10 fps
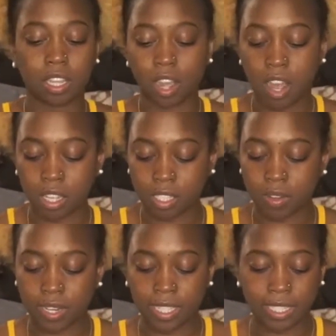also
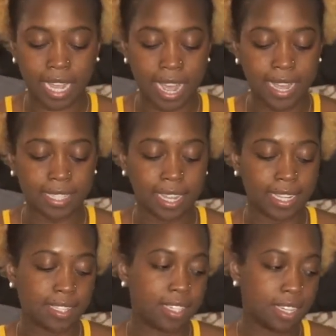in a size
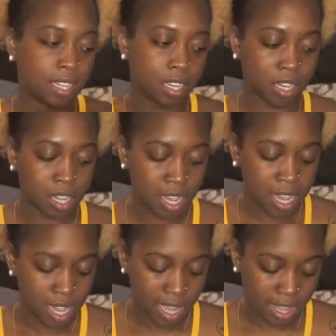18.
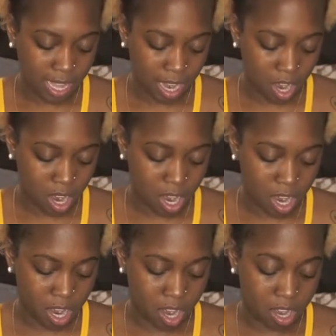They
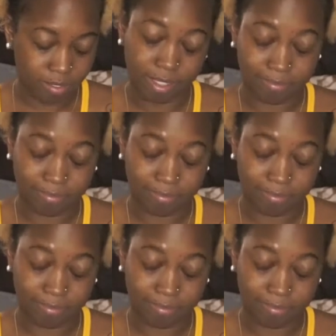are, or